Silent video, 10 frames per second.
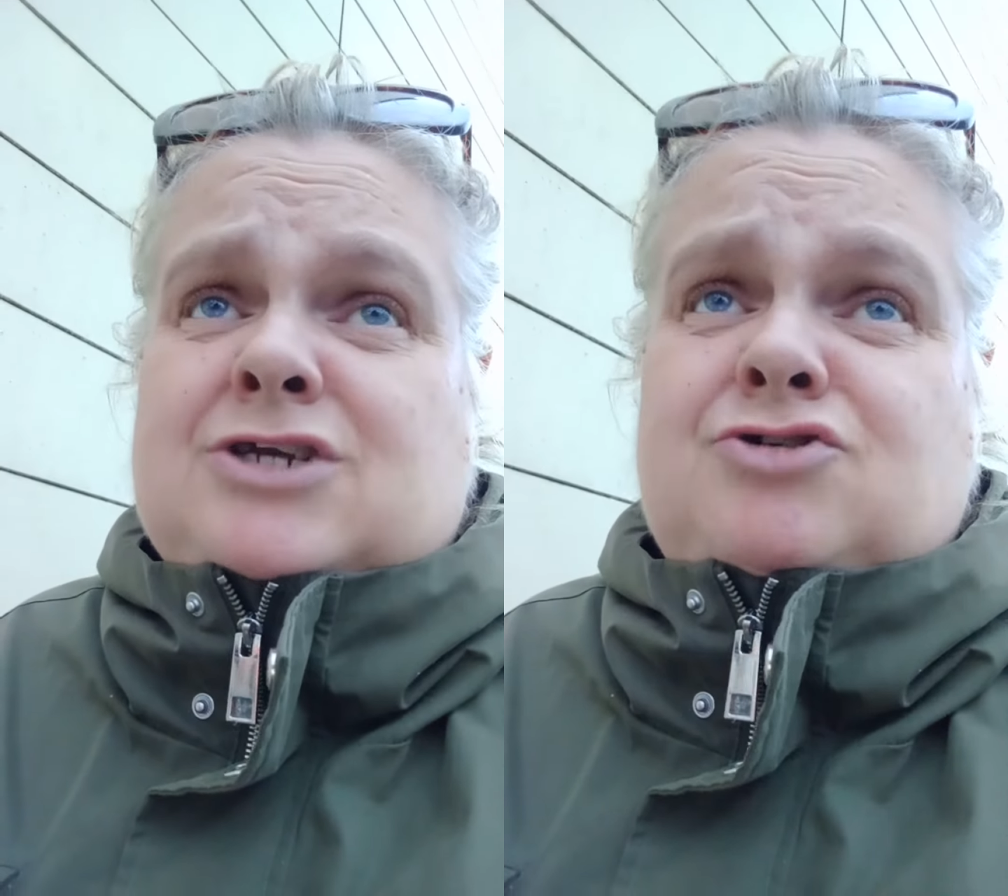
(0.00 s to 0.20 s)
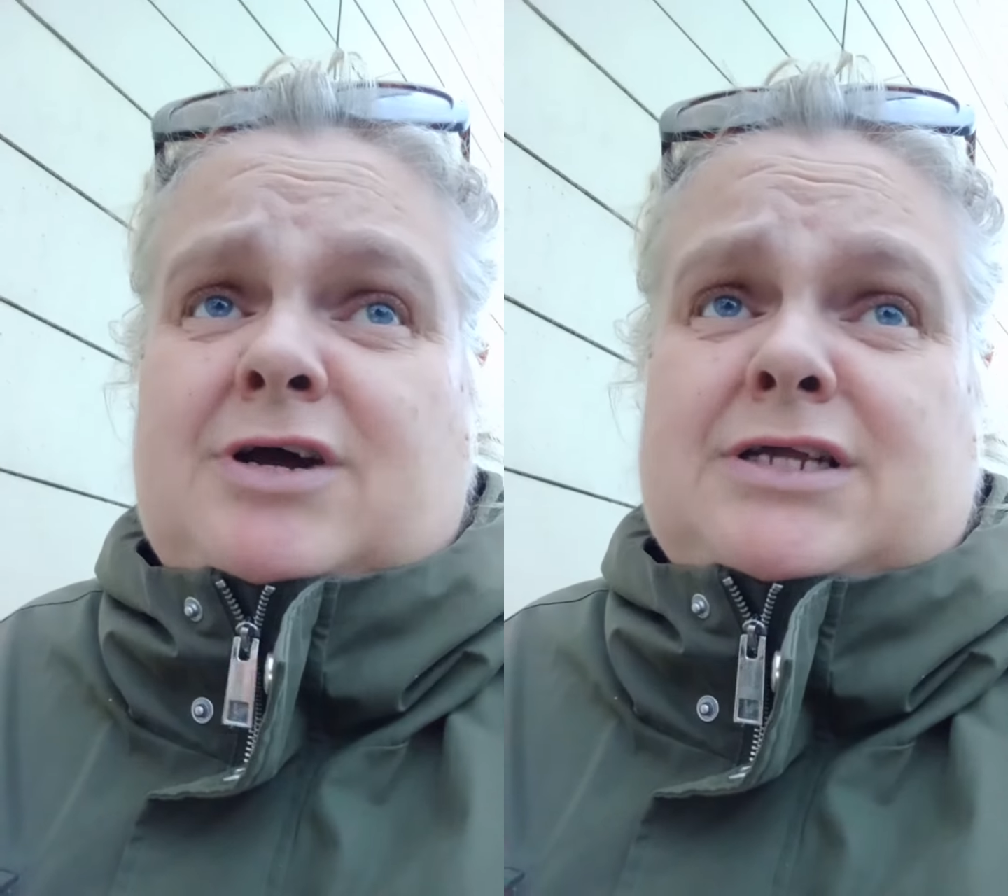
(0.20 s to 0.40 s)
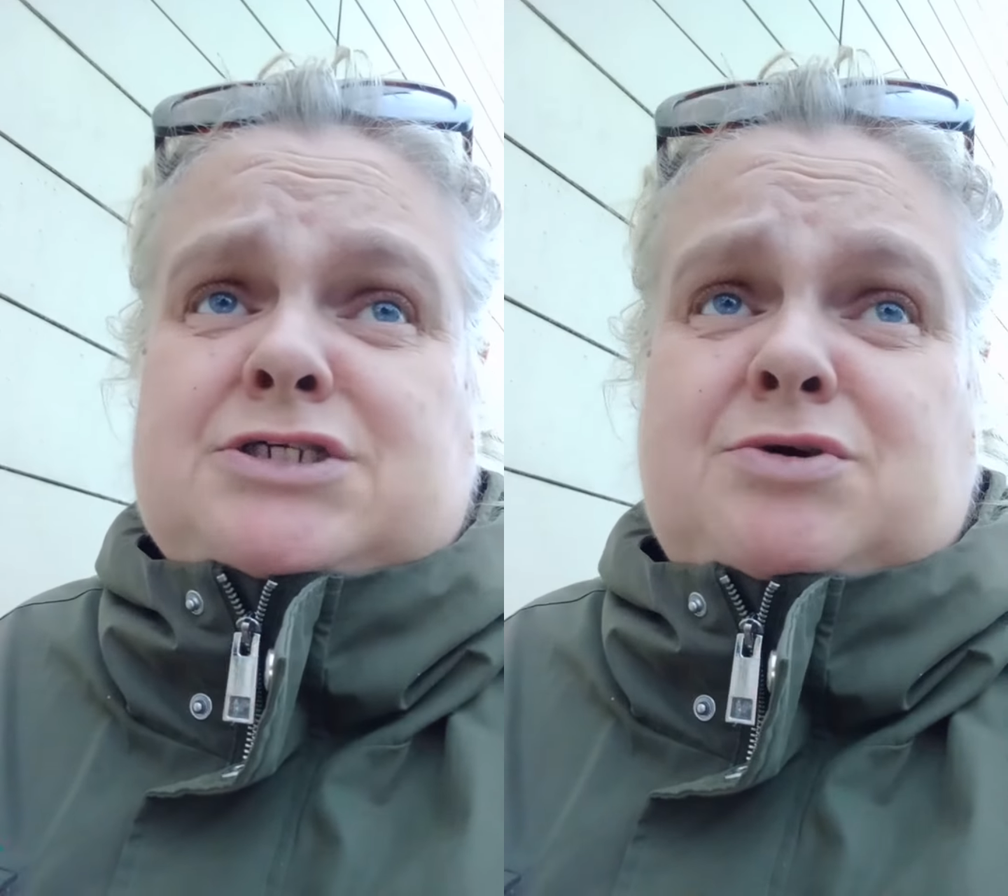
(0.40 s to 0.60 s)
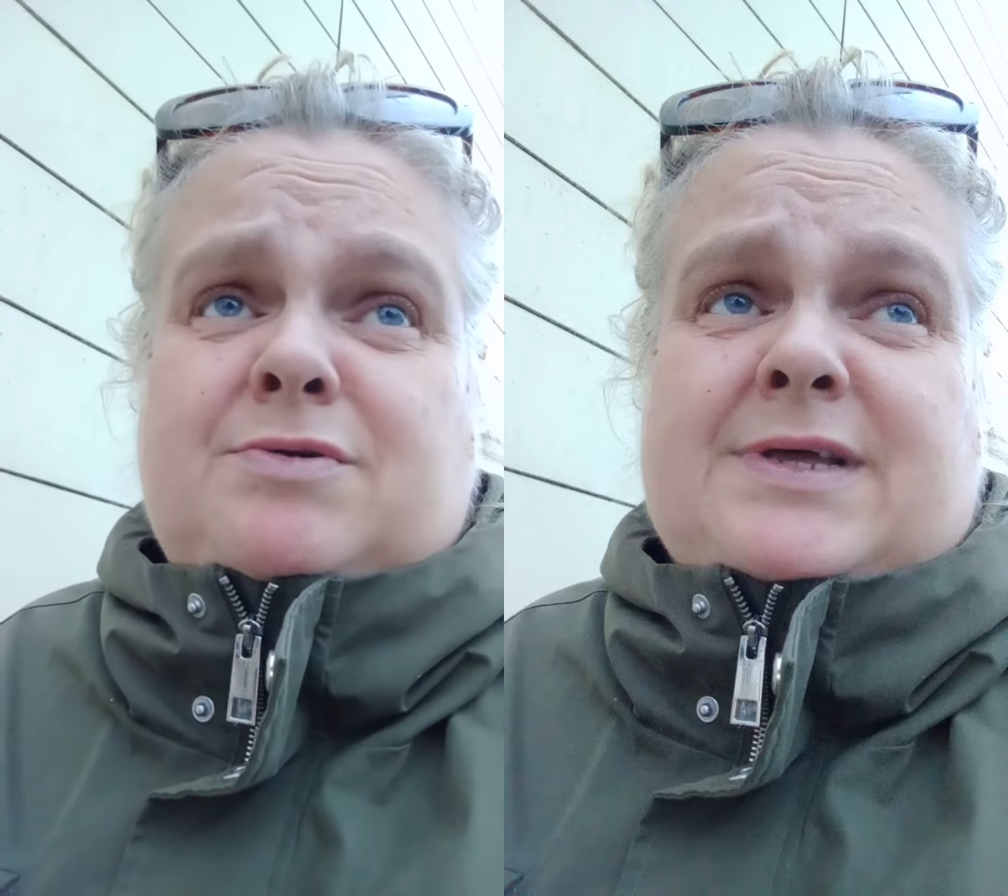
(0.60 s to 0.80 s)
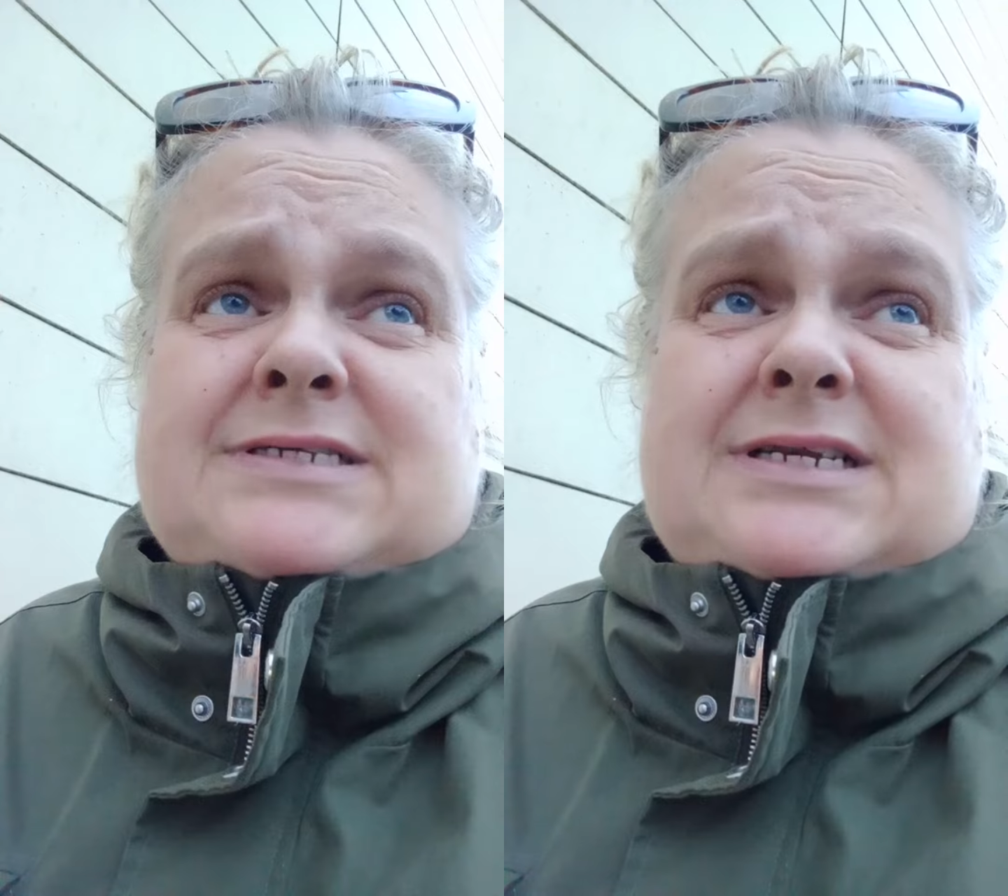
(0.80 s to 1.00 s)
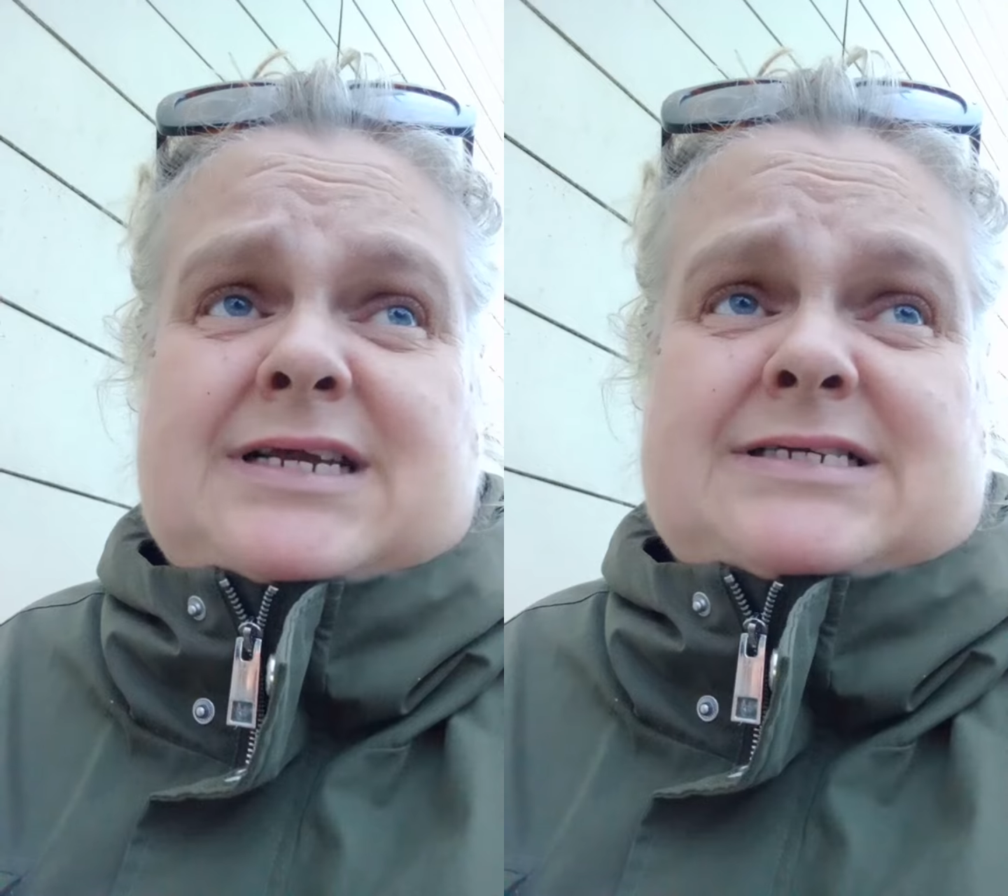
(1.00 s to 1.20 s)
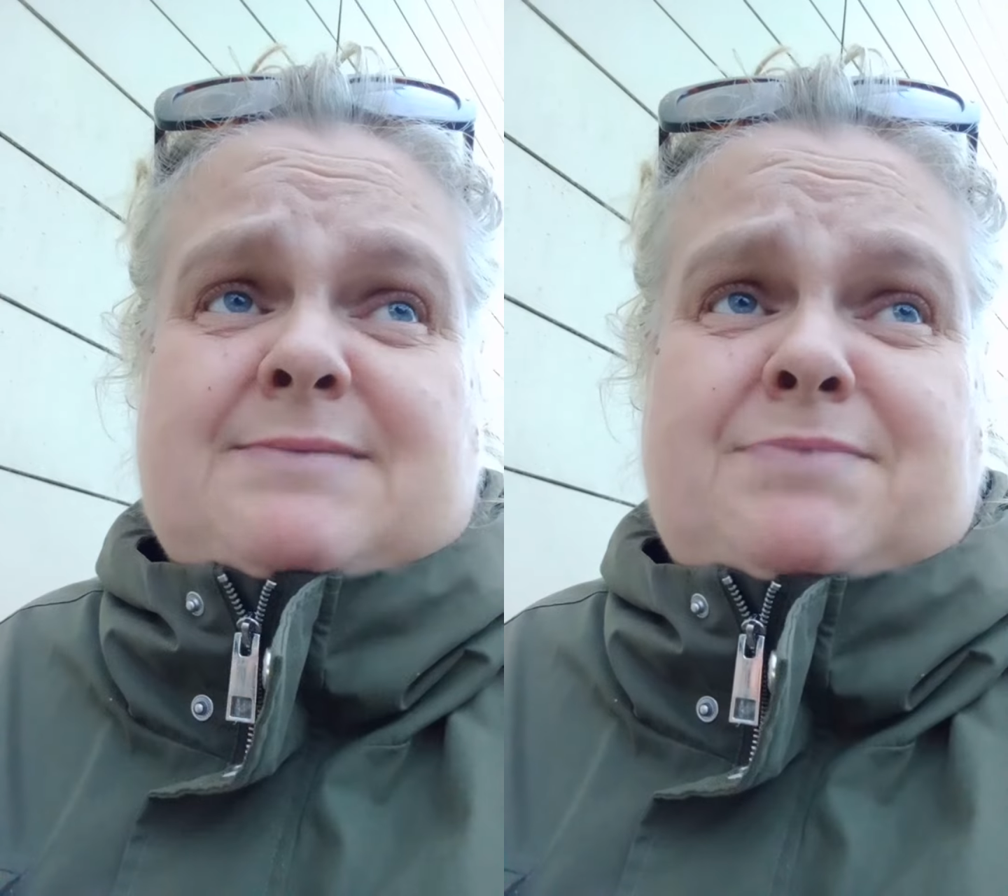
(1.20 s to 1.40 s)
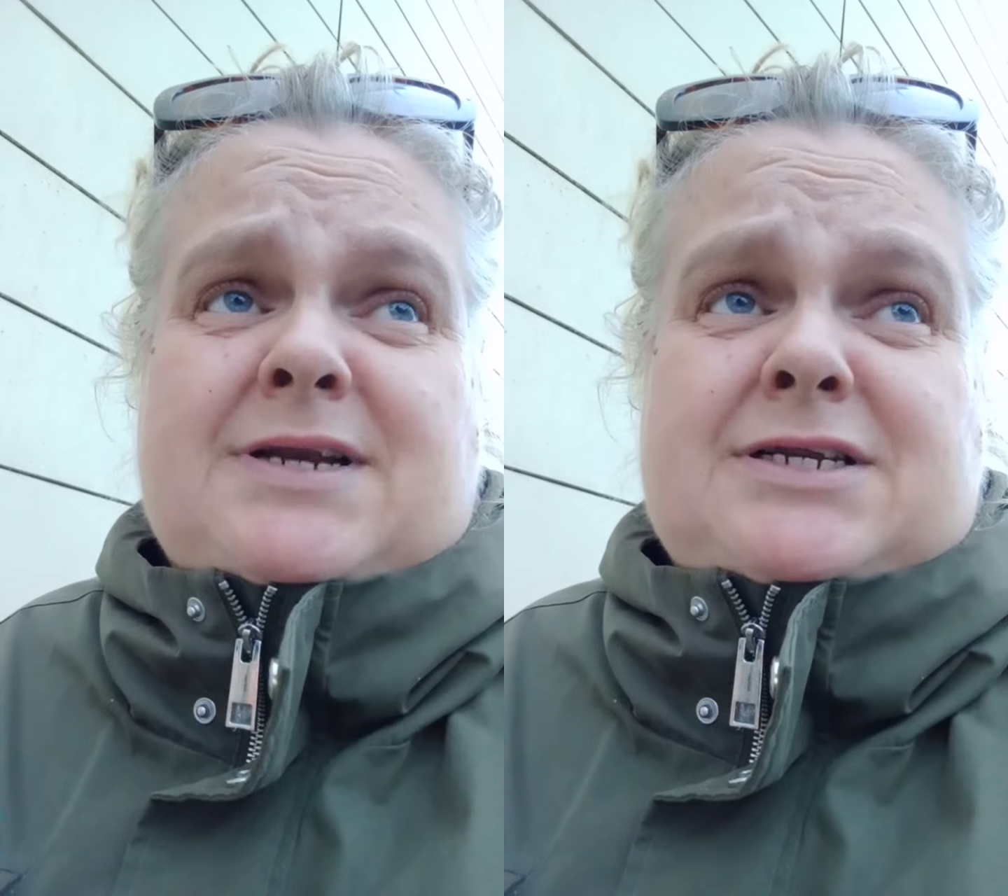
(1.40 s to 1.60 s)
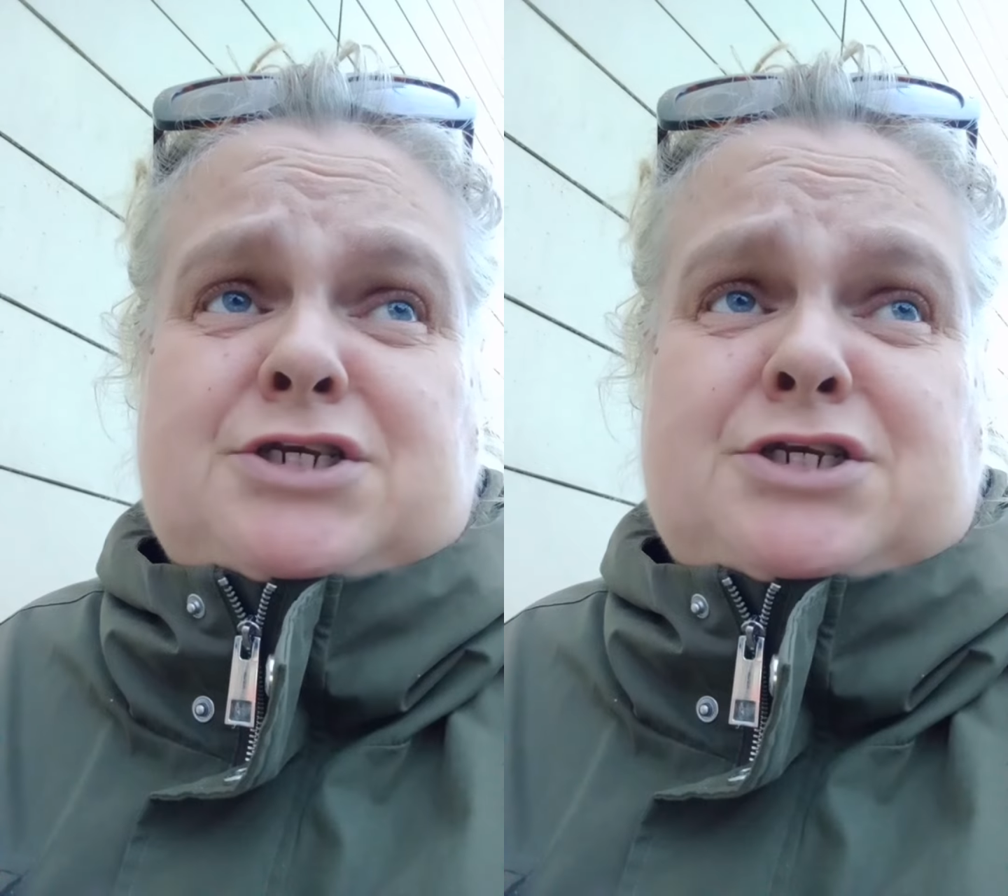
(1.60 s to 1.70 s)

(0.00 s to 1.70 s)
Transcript: try and sort this, and he's in bloody